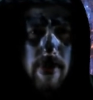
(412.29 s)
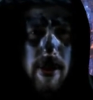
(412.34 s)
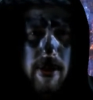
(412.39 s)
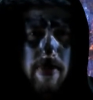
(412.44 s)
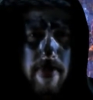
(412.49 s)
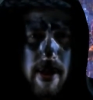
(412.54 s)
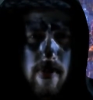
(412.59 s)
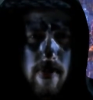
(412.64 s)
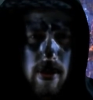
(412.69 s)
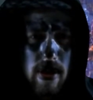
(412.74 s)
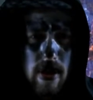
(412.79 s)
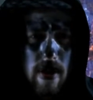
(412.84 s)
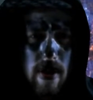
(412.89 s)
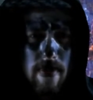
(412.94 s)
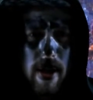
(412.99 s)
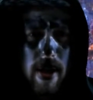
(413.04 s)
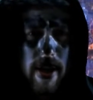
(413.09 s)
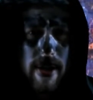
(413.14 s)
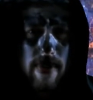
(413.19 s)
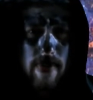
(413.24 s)
We speak with our
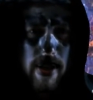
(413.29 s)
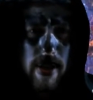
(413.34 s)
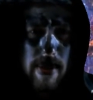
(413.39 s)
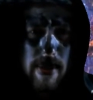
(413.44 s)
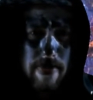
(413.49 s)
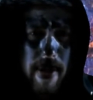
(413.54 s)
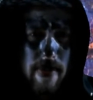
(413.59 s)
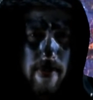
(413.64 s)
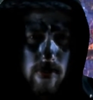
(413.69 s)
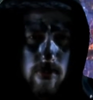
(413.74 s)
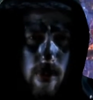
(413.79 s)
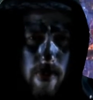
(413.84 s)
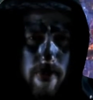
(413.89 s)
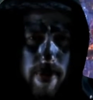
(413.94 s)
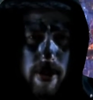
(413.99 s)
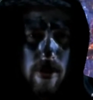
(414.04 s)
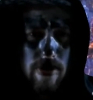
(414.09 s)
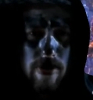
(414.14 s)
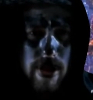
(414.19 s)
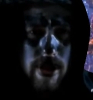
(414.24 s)
money. We speak with what
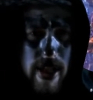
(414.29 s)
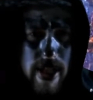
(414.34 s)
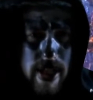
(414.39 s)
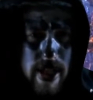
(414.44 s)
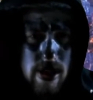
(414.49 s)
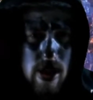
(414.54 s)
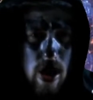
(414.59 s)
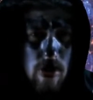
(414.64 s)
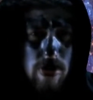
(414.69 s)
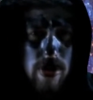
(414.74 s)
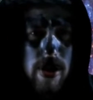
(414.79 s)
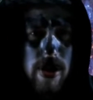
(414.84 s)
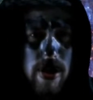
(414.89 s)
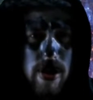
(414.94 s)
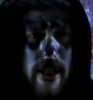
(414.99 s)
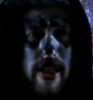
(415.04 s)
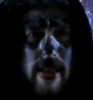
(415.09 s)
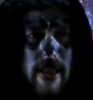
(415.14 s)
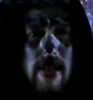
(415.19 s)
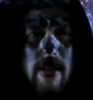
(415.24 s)
we go see. Go
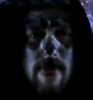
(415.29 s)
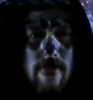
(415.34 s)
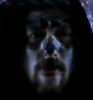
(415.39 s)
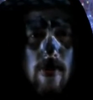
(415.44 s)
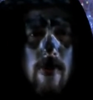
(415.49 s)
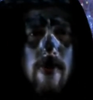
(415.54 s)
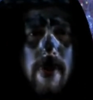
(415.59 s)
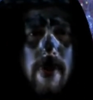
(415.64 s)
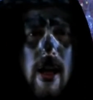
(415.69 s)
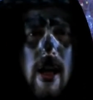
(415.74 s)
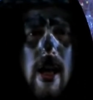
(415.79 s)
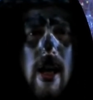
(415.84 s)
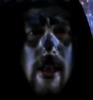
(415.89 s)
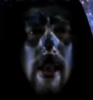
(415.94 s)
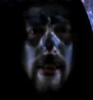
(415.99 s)
see this movie.